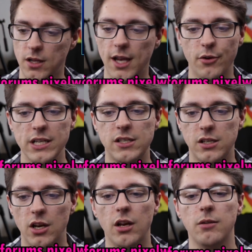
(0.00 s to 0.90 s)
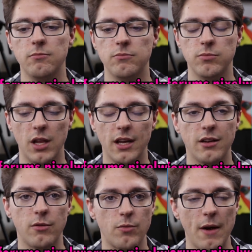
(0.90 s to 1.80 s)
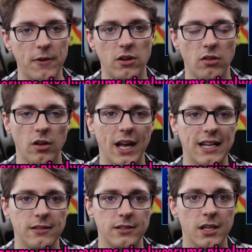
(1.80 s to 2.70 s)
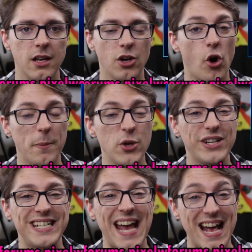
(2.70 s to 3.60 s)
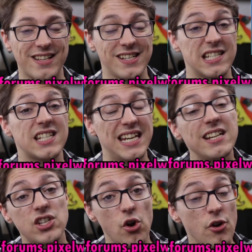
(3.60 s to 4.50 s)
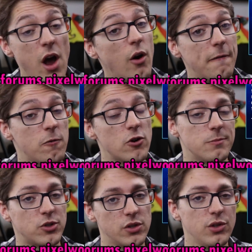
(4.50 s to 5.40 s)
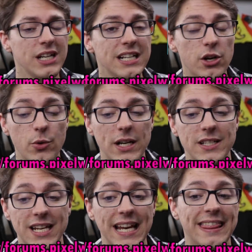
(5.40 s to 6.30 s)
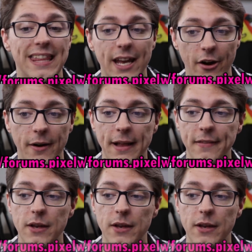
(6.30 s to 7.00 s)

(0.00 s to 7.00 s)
There is a graphical and community assets kit on our forums, so you can go and take it there.